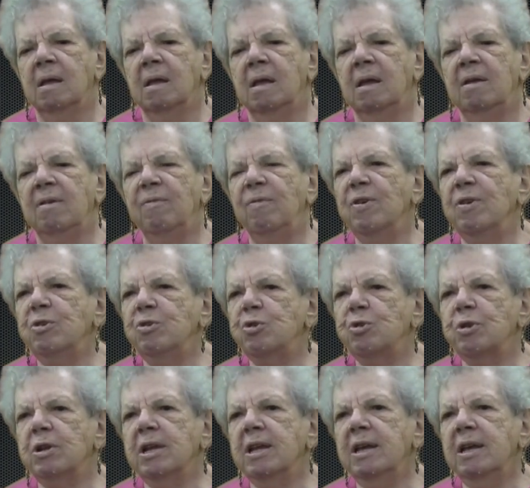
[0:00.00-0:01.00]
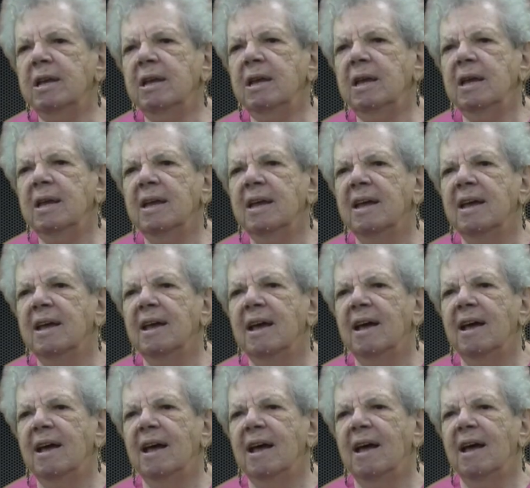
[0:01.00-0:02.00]
eventually
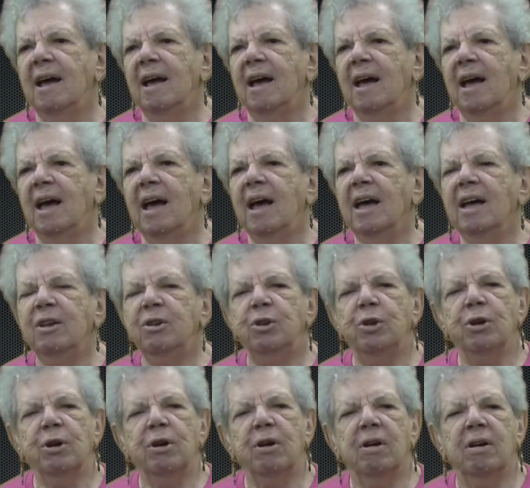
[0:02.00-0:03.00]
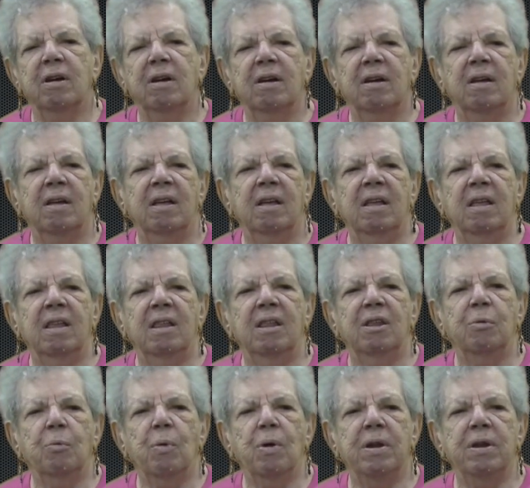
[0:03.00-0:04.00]
I took the
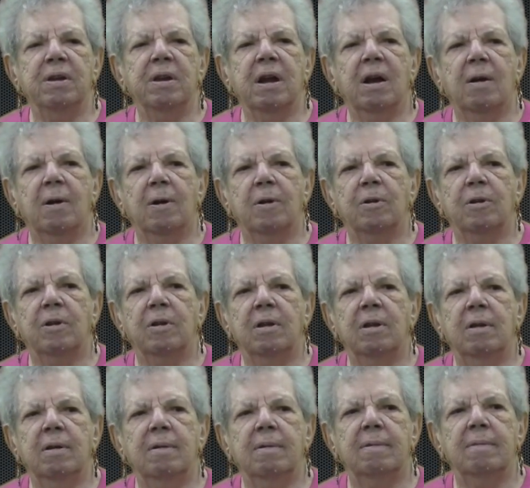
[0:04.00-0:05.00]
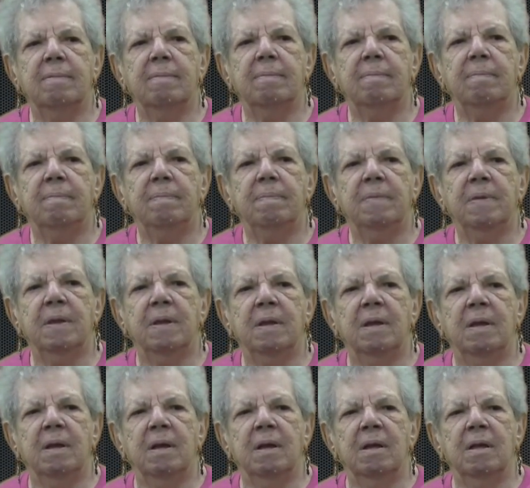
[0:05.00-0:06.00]
one garden.
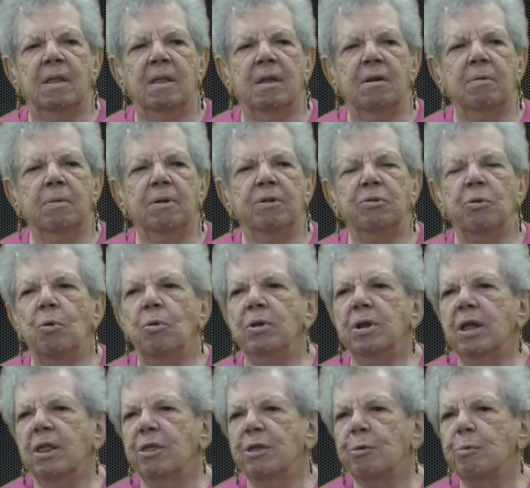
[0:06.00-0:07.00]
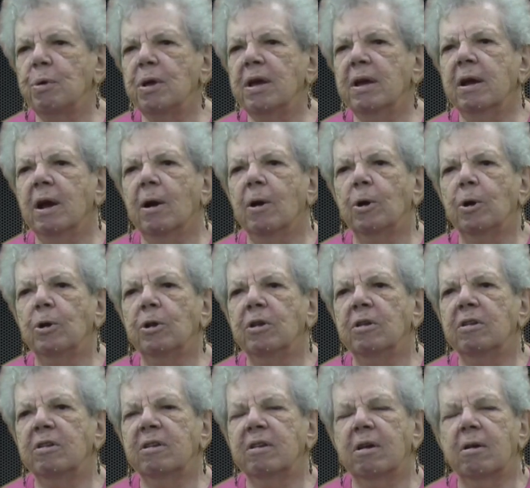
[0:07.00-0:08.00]
There was only 3
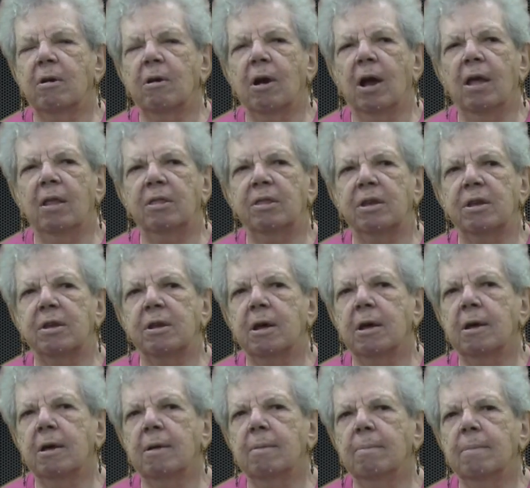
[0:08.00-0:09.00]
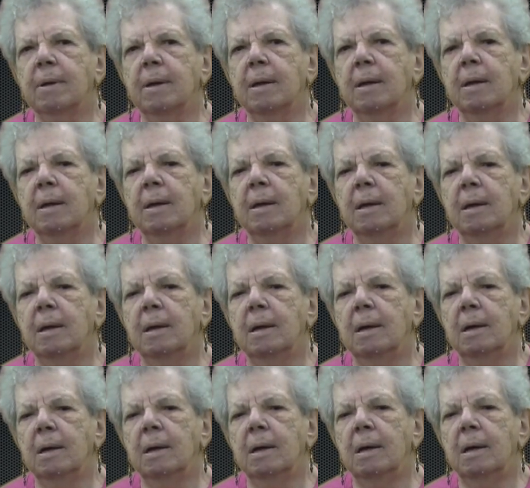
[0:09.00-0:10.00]
gardens there at the time.
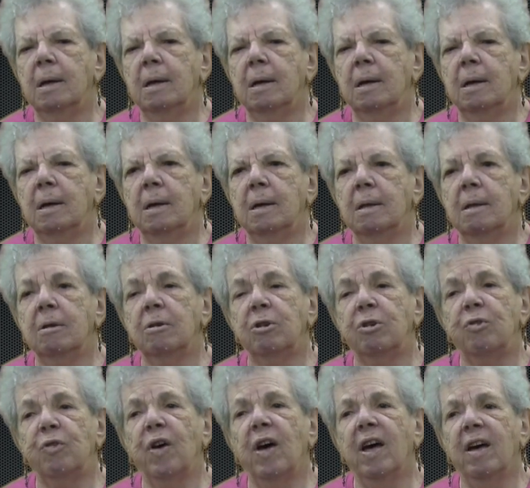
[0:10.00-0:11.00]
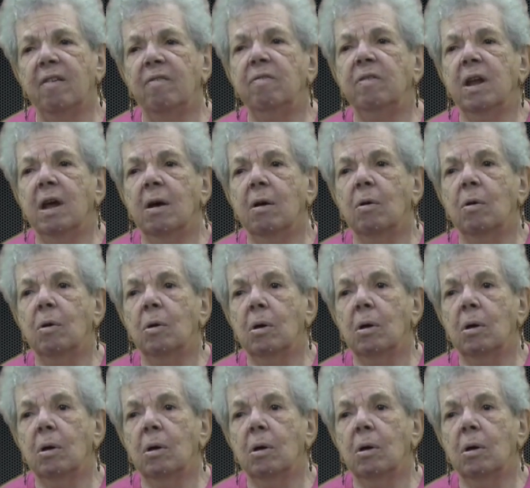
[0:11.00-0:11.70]
There's 5 now.